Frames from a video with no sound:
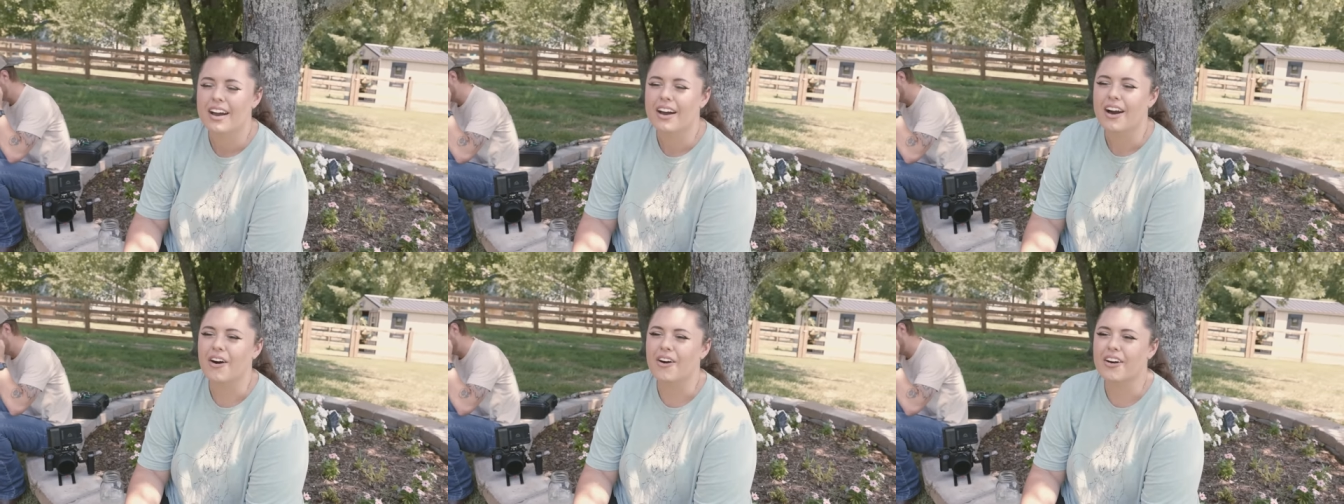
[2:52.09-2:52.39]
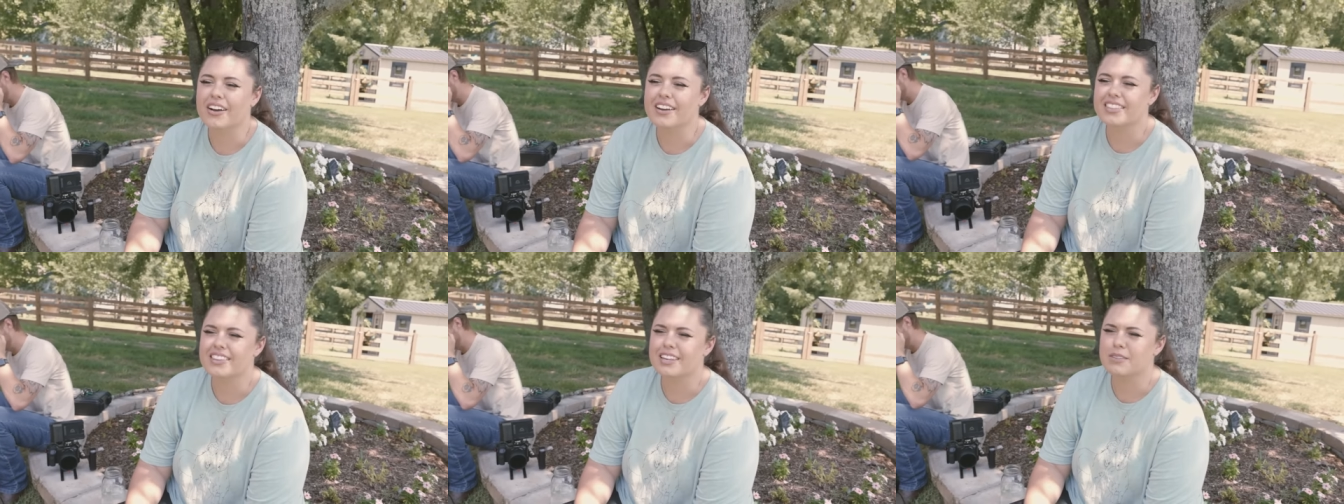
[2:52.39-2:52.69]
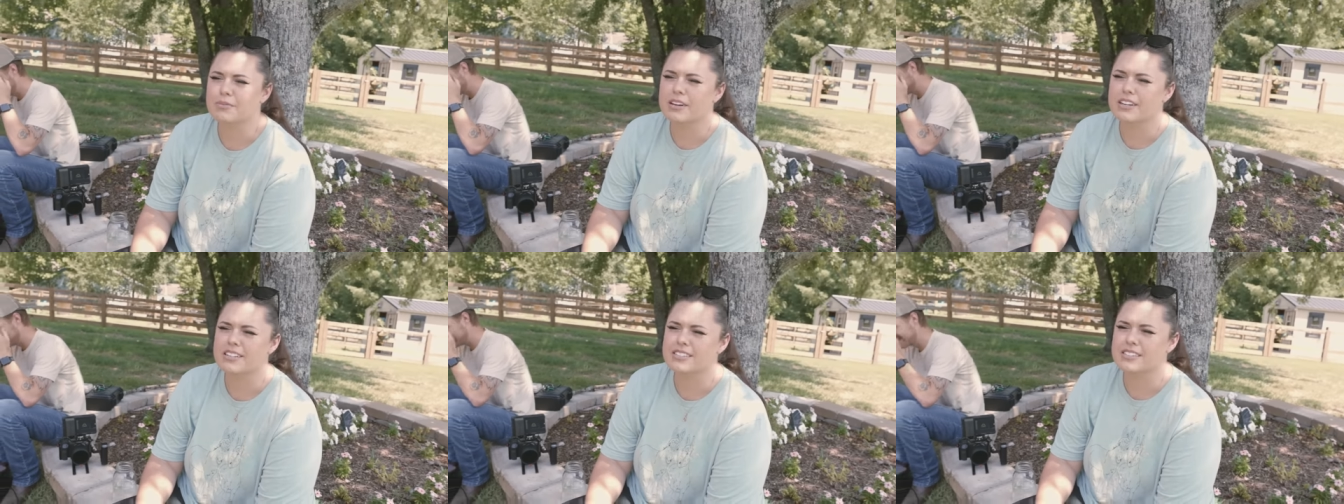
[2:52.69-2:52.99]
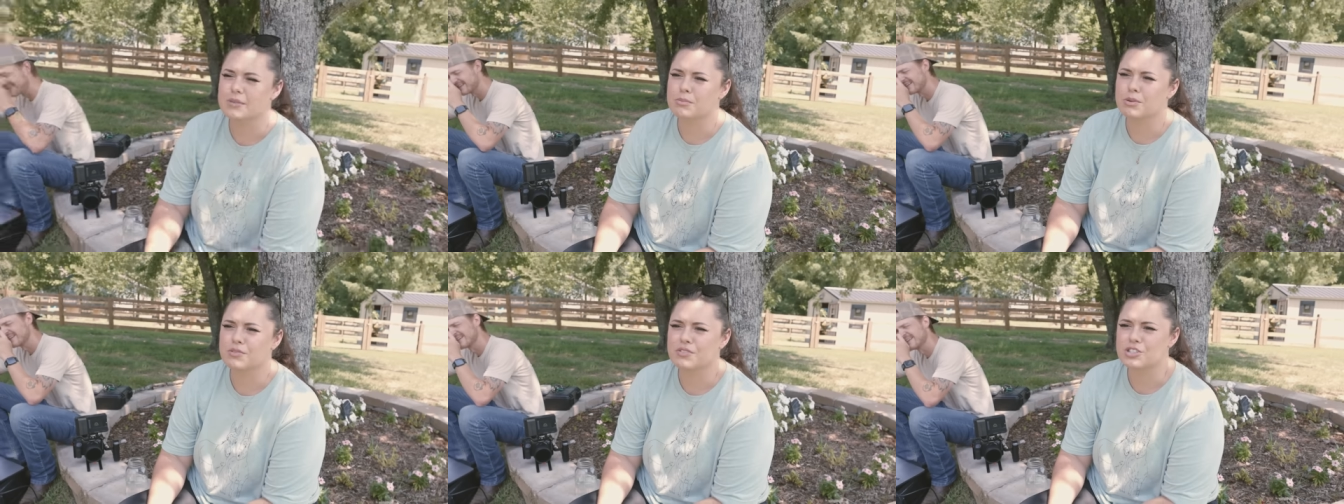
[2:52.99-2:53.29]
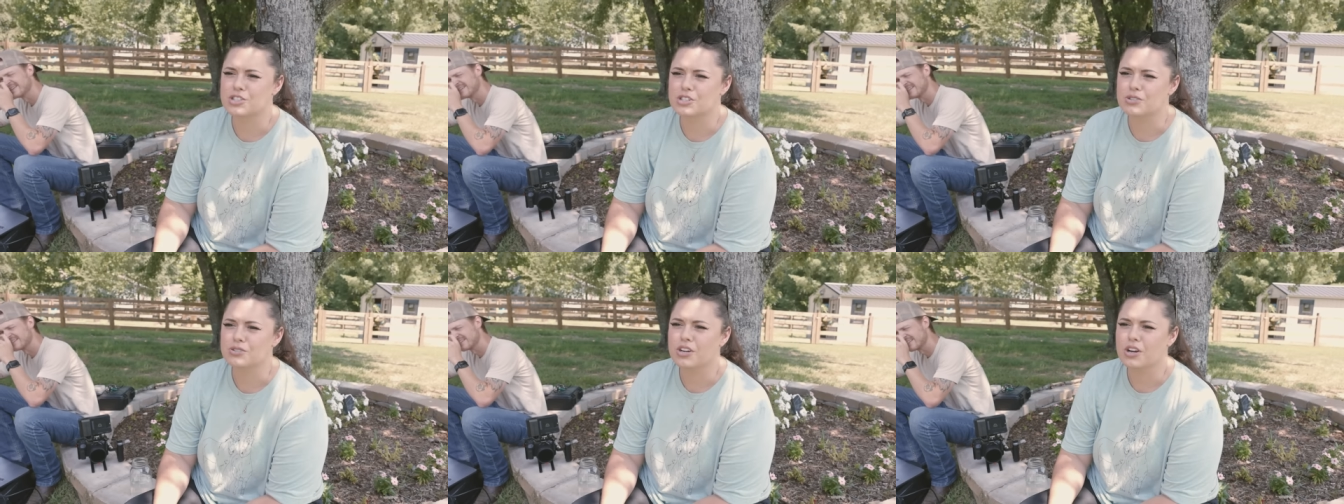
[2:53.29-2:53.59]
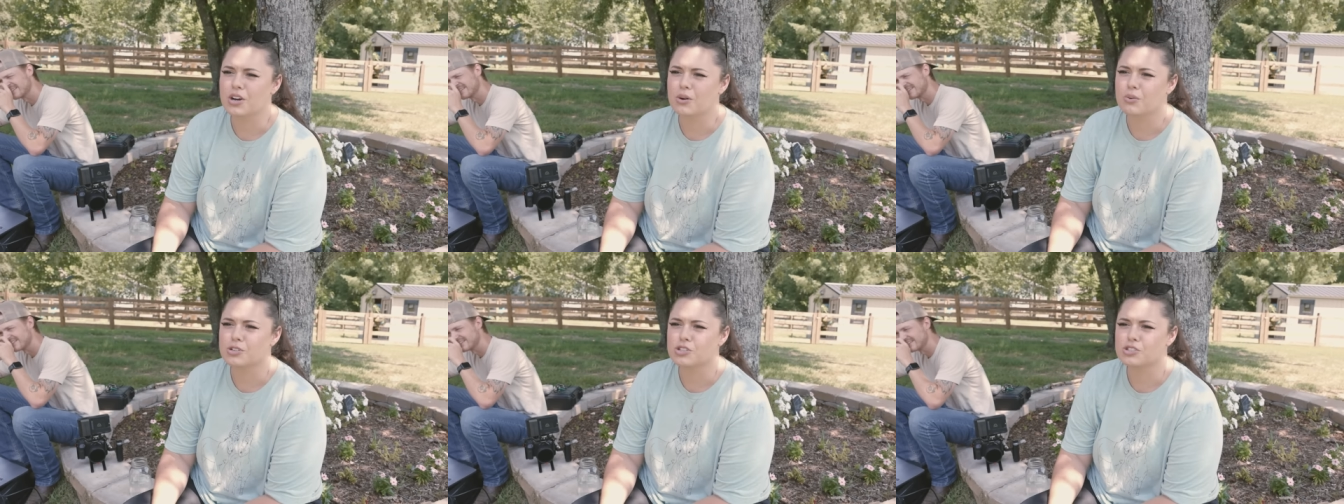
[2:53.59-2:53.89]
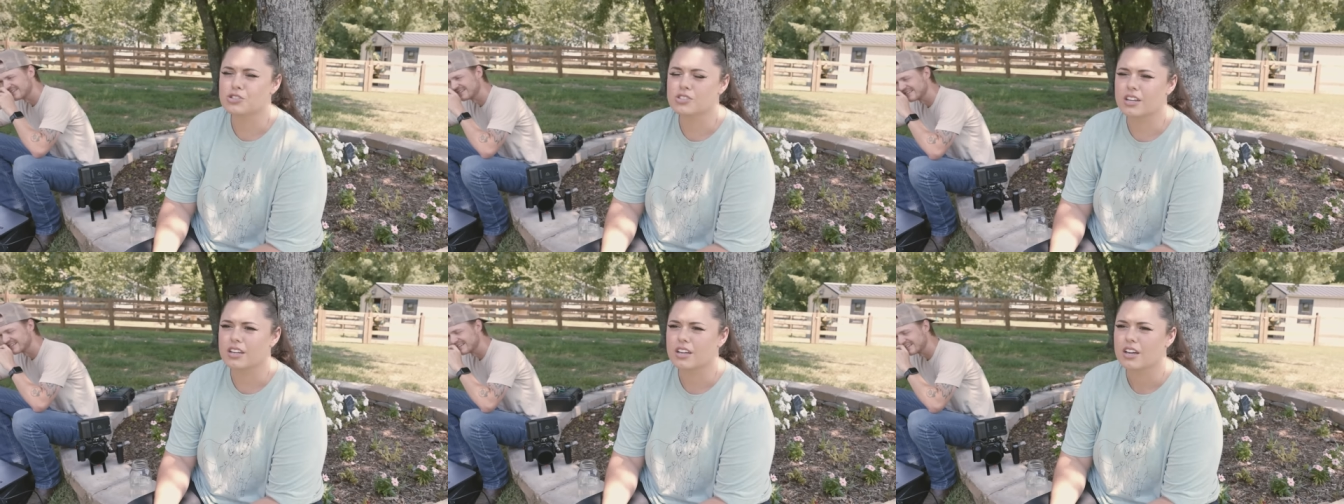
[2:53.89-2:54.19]
All I can think about is that movie Juno, where
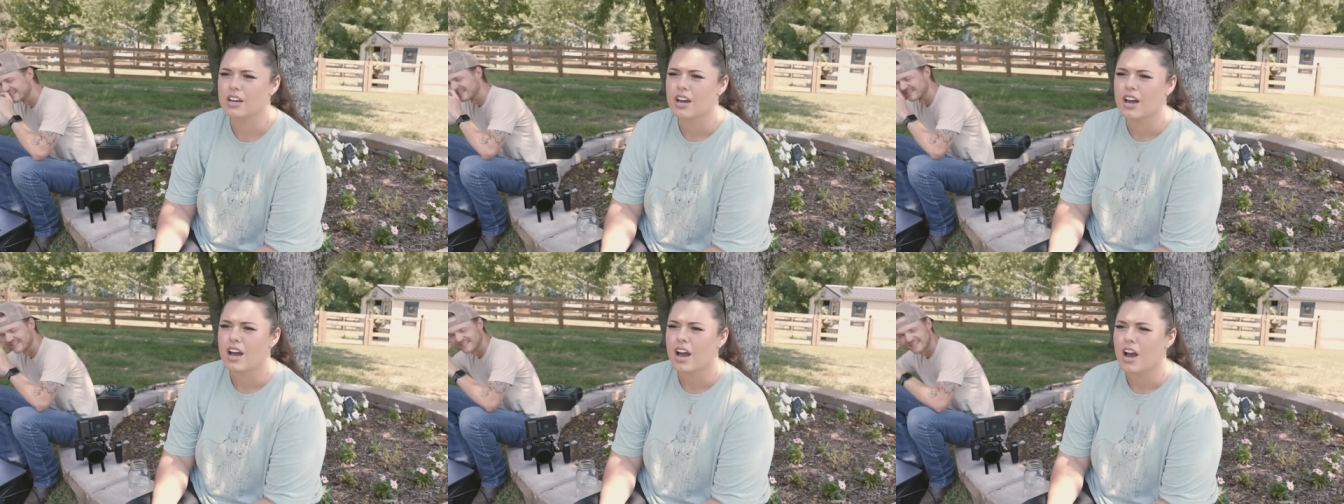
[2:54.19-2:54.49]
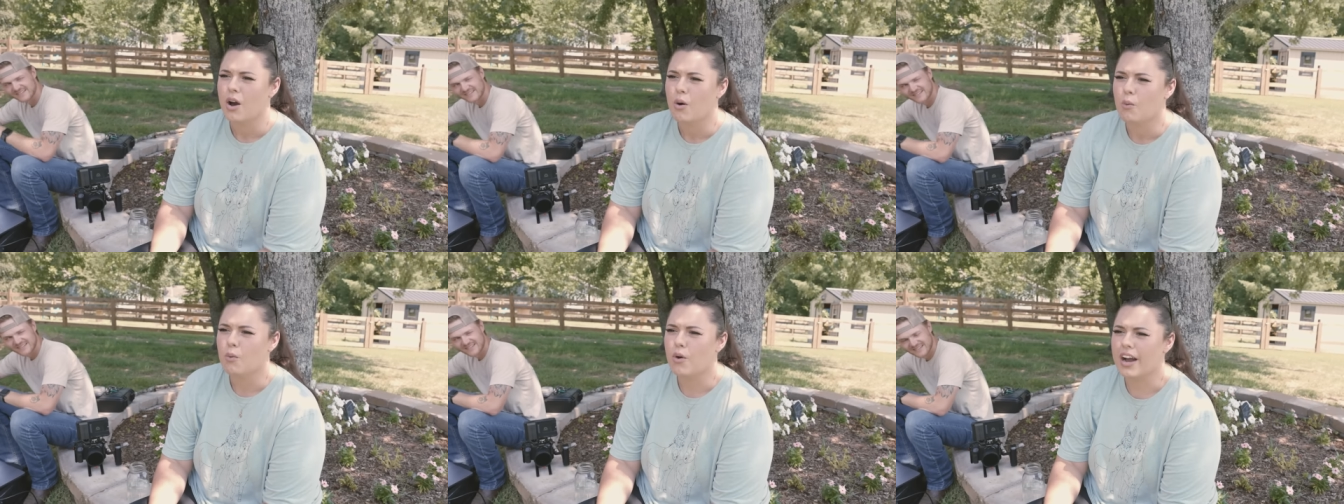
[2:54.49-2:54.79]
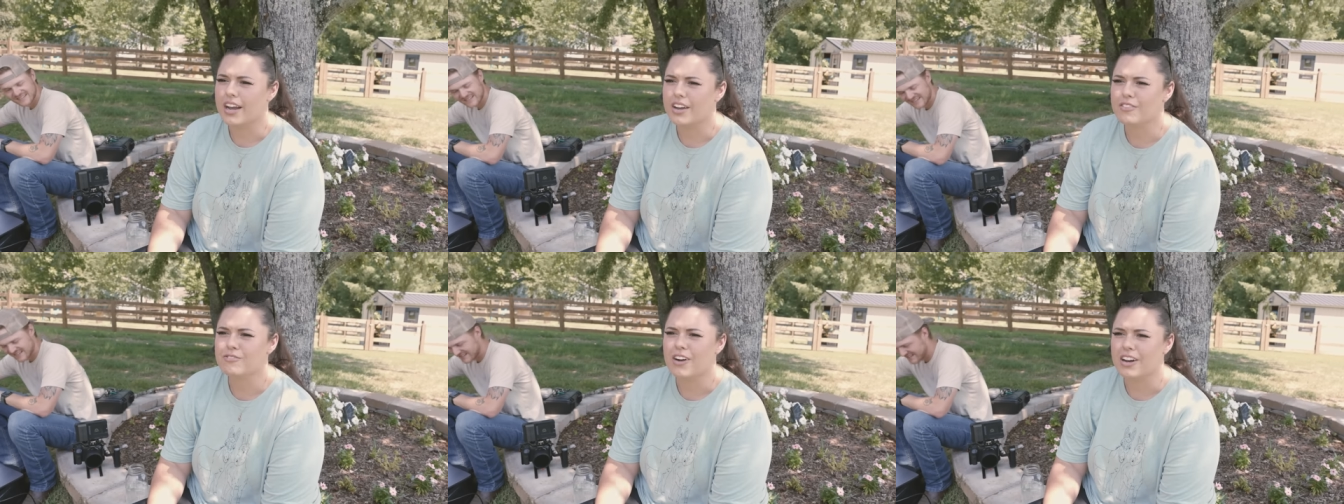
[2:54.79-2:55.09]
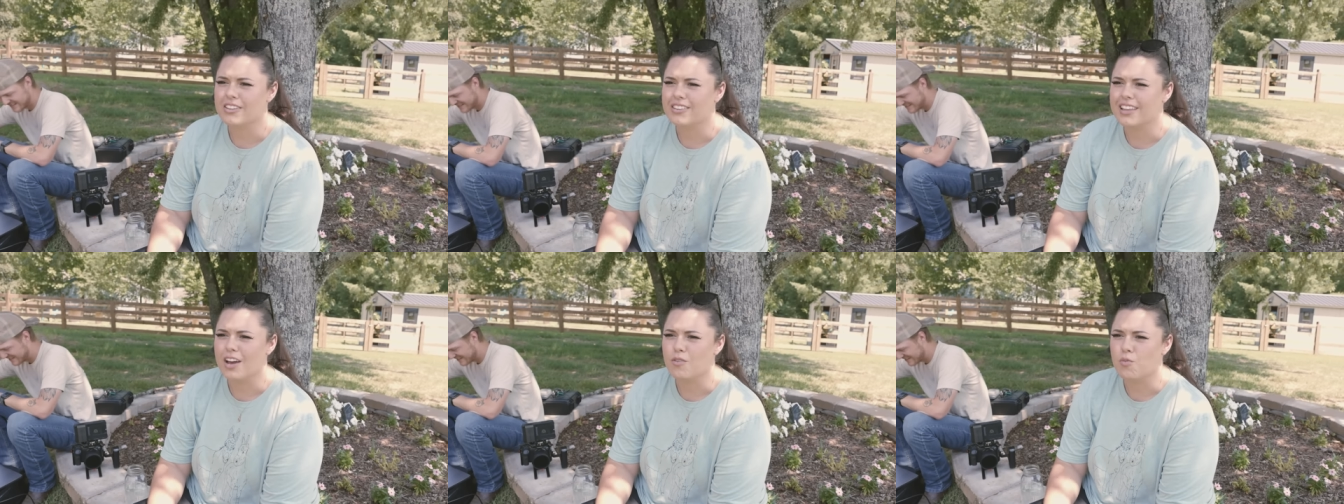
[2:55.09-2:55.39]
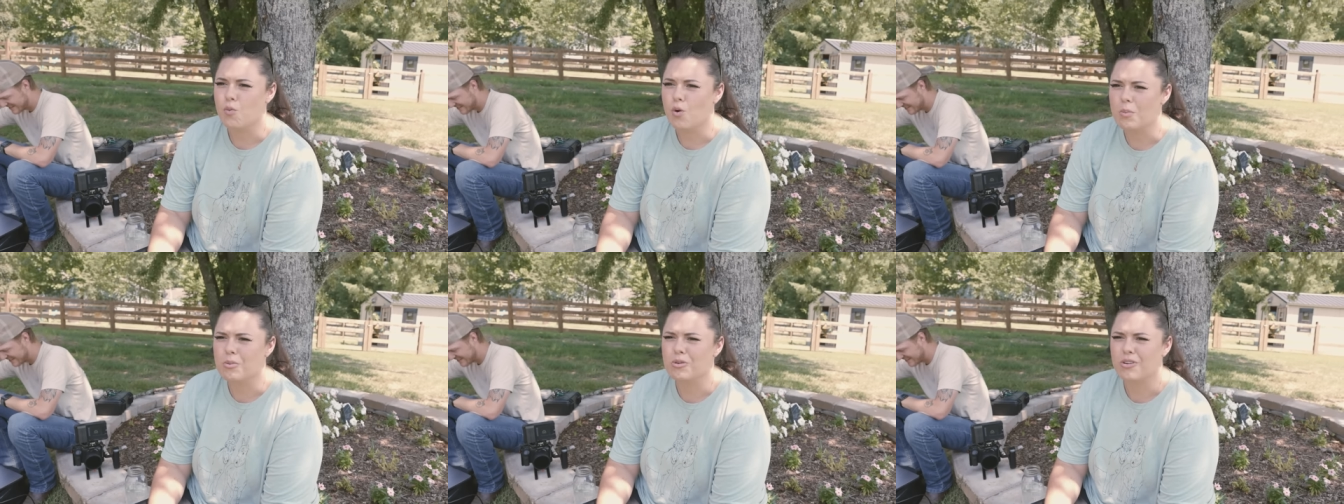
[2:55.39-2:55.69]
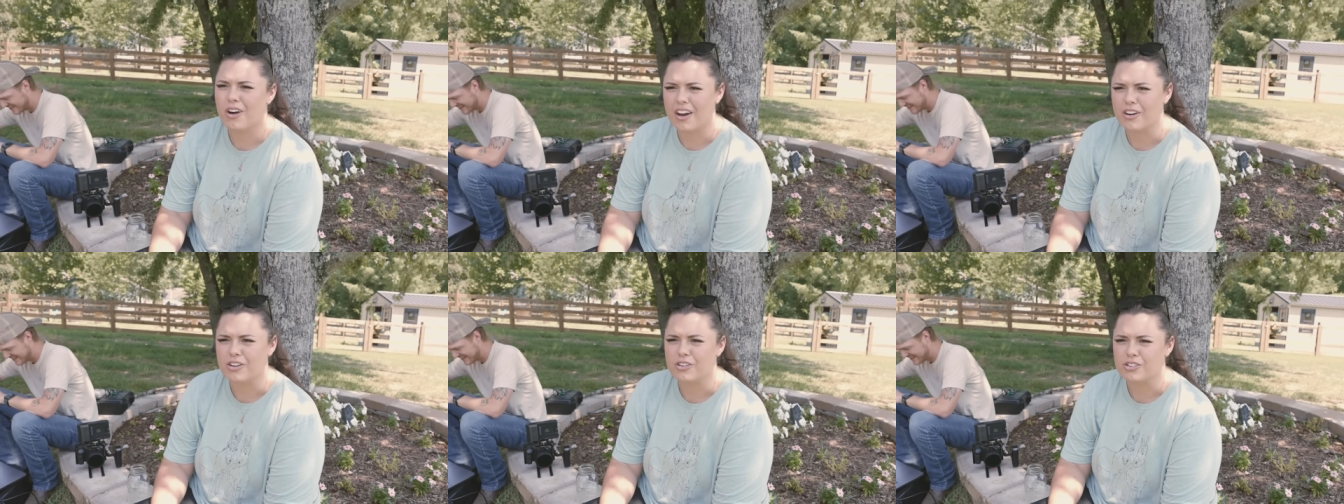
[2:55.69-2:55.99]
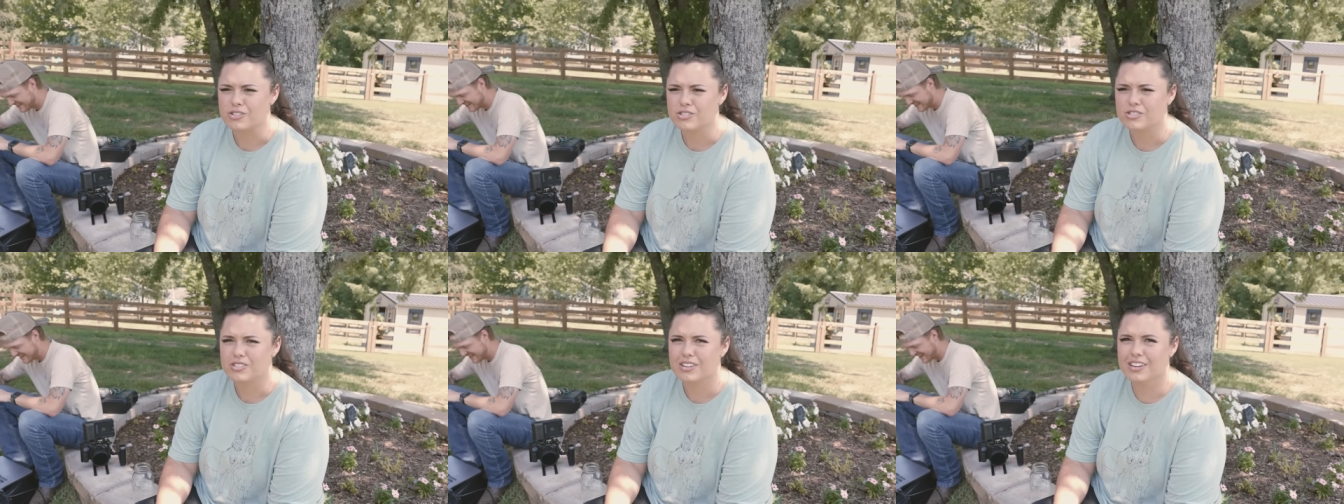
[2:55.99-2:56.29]
she's like, "Well, I can finally have Weimaraners."